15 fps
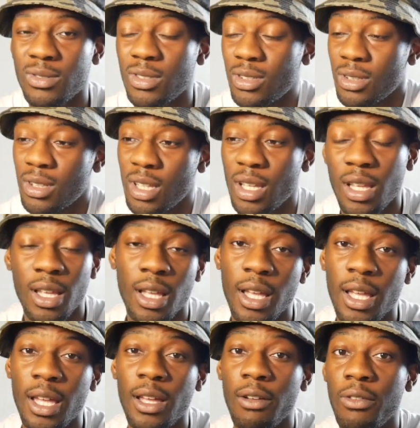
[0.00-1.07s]
So
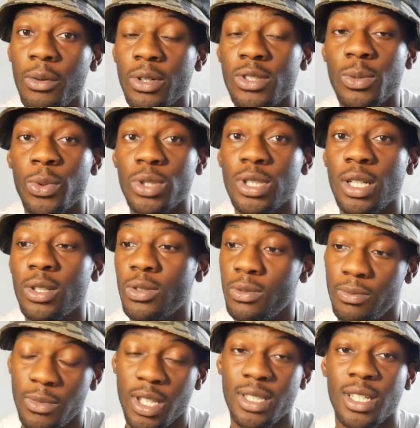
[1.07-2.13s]
if you want to support the channel,
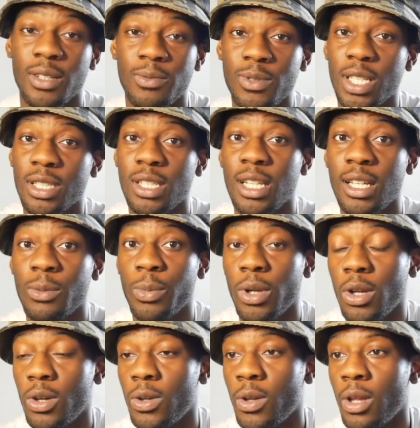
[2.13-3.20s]
then yeah, check the link
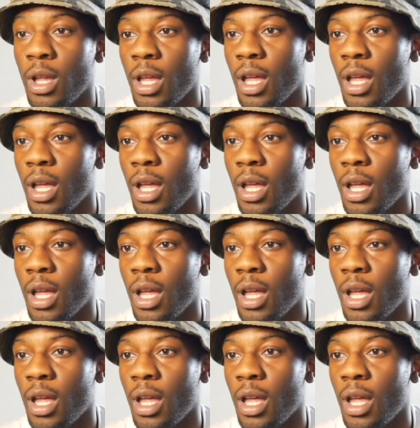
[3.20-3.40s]
below.